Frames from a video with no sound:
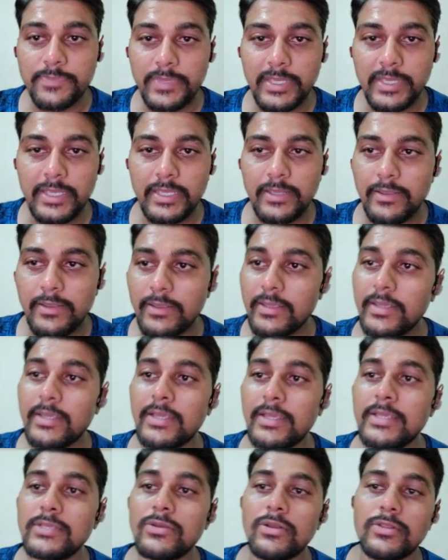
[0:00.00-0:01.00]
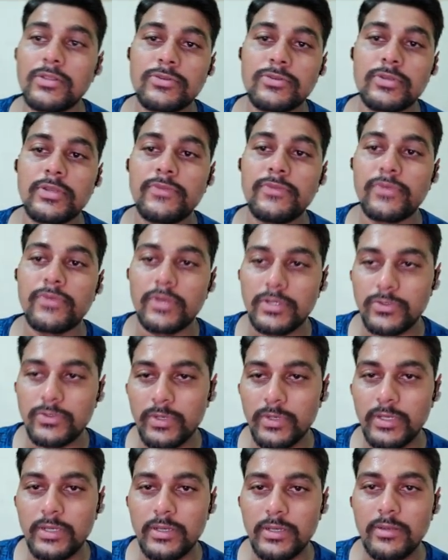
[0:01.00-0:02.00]
B is also different
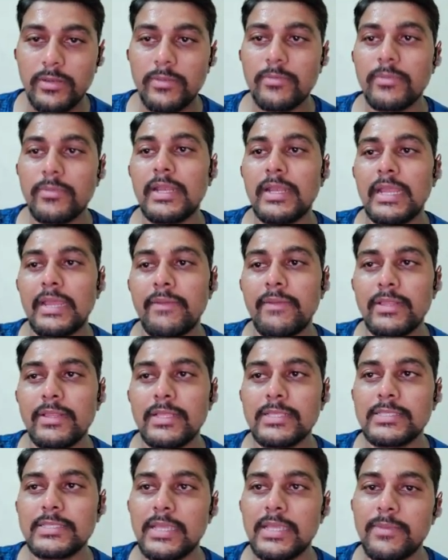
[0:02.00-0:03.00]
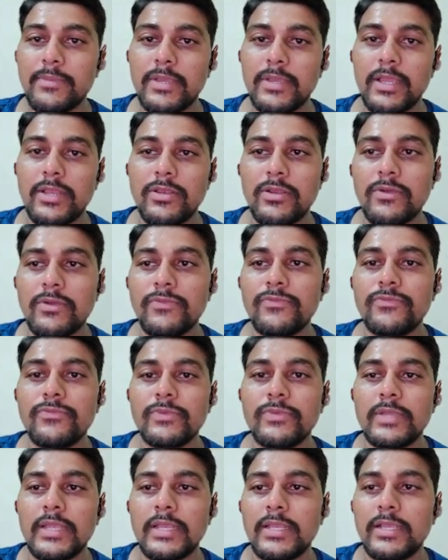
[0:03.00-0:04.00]
one, but having the same kind of
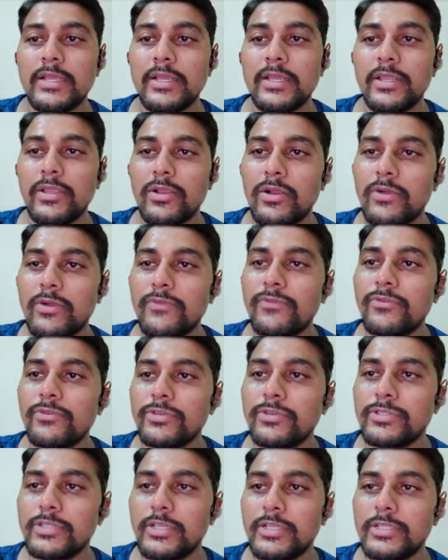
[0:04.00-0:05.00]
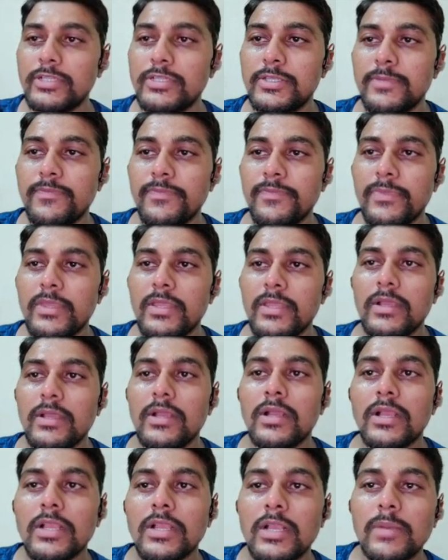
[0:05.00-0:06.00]
category of questions.
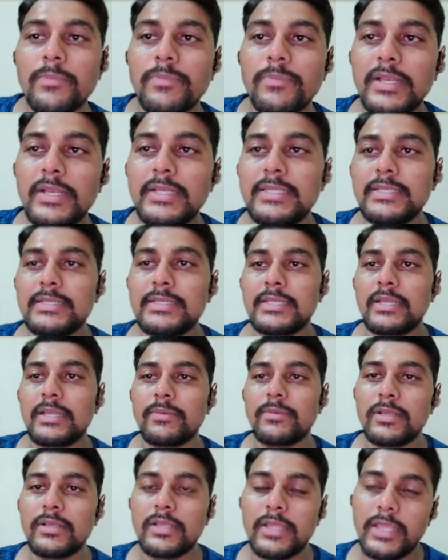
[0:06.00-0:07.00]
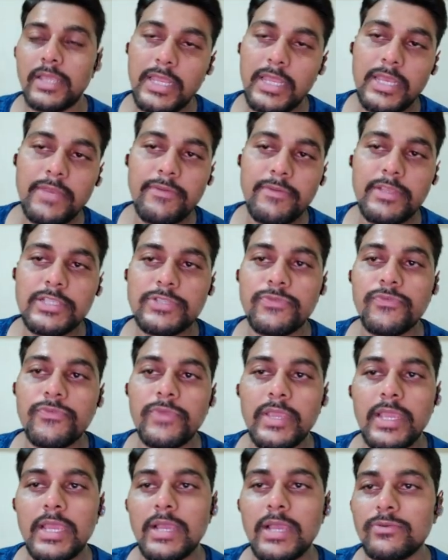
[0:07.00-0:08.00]
Complete the table in which
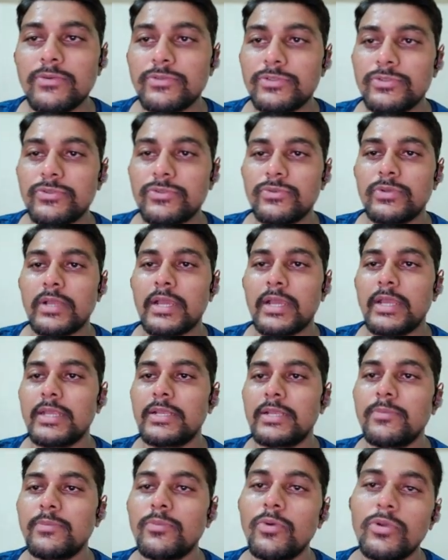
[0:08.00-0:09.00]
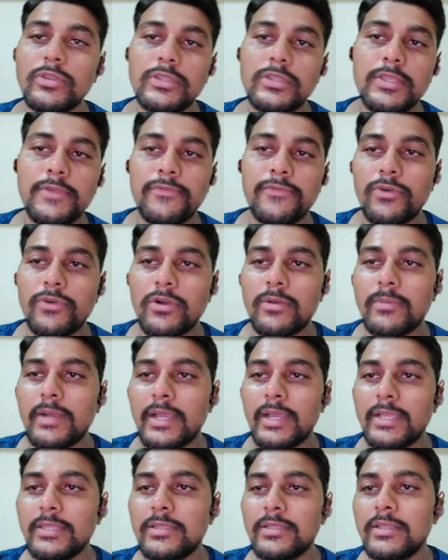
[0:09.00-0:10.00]
we have to write both the form,
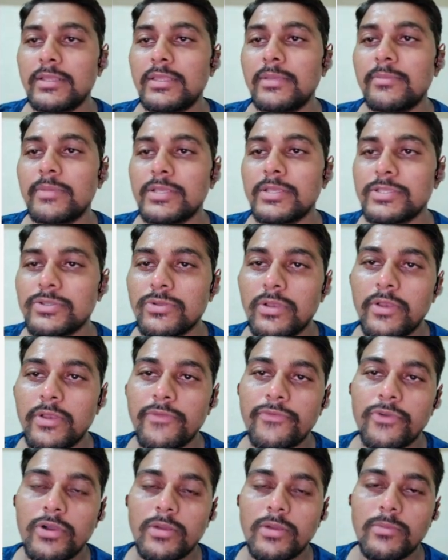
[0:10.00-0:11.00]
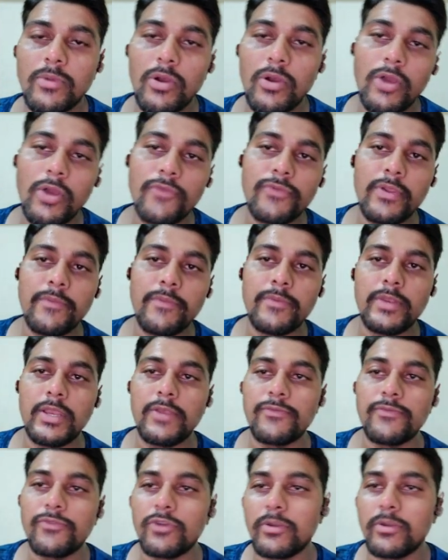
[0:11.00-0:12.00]
either the masculine form or
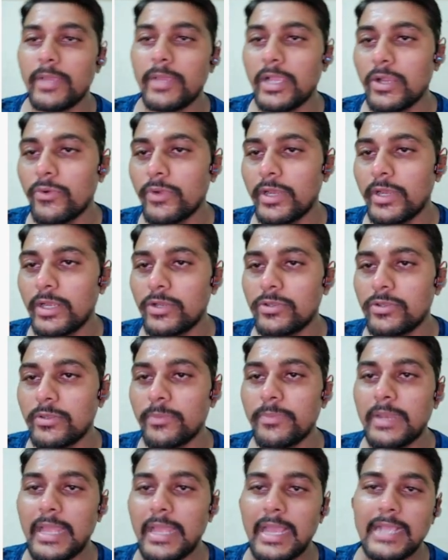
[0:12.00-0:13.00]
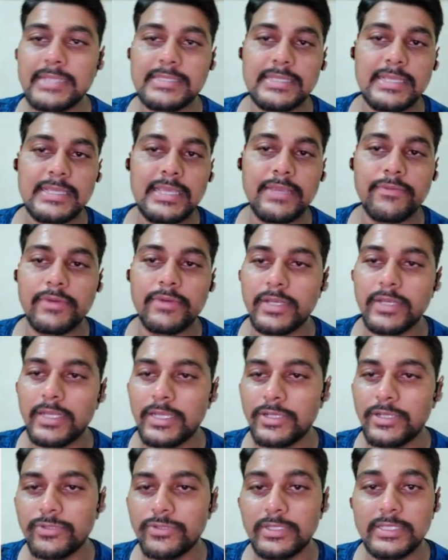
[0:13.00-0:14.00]
feminine form, according to the blanks given
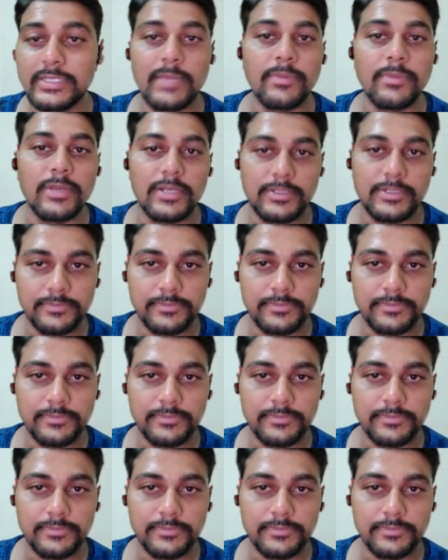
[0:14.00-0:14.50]
into the table.